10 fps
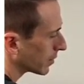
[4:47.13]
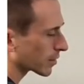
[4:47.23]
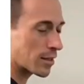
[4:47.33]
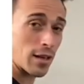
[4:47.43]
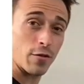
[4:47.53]
It's
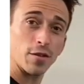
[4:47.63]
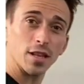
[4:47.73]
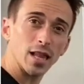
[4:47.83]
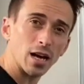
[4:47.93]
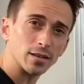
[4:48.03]
going to get it from
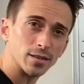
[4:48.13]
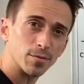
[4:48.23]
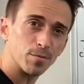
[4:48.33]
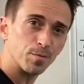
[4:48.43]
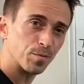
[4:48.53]
the lungs.
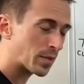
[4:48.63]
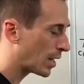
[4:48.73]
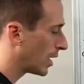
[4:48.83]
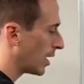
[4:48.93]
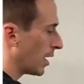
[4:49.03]

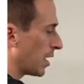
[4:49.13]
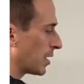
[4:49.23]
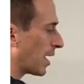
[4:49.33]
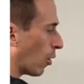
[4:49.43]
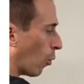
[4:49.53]

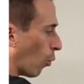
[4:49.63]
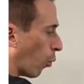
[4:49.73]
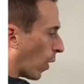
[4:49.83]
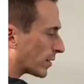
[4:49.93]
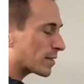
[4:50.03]
Now,
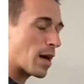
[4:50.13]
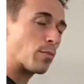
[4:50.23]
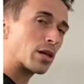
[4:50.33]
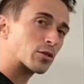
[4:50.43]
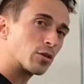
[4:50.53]
once
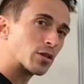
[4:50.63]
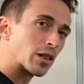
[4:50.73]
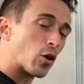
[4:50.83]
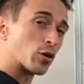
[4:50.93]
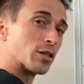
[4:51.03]
that blood's gone to
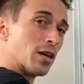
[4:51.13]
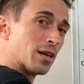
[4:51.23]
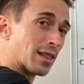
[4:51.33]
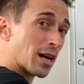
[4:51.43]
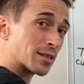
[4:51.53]
the
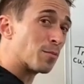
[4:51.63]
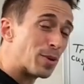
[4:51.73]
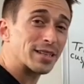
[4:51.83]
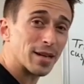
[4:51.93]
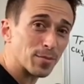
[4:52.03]
lungs and
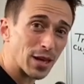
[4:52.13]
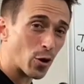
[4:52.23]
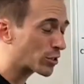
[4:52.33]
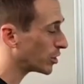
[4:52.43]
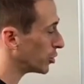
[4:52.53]
picked up that
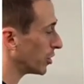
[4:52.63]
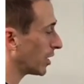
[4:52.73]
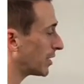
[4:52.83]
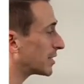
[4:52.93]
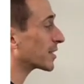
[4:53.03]
oxygen,
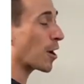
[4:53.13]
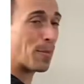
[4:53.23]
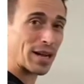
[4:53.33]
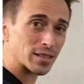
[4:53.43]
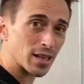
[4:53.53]
it needs to go
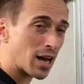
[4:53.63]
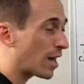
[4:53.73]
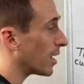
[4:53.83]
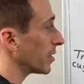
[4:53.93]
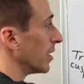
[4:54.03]
back to the
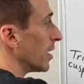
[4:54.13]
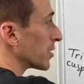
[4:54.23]
heart.